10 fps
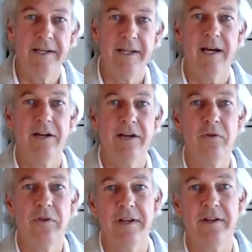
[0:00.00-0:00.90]
Yeah, I
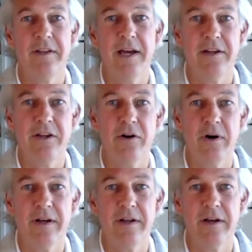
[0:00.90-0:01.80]
know that
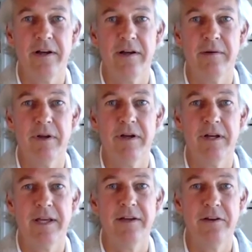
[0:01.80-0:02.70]

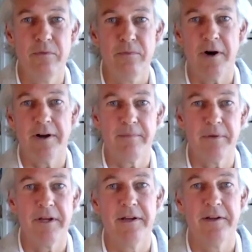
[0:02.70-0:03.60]
again, you brought up
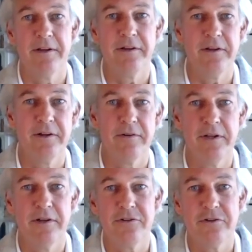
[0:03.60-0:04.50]
again
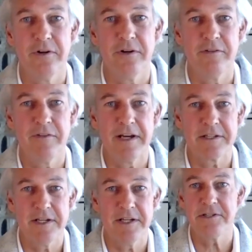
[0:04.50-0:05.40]
the issue of the
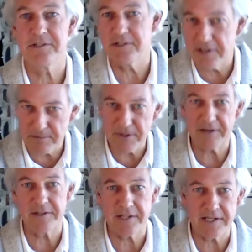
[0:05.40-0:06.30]
vaccinations and the
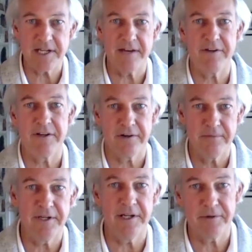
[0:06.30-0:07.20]
impact that that's having on
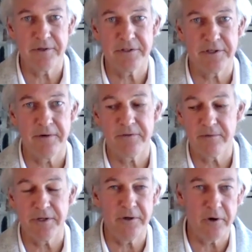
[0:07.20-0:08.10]
being able to
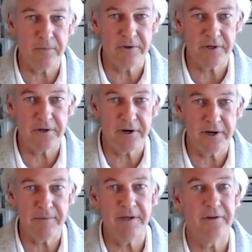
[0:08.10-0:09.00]
comfortably open the economy.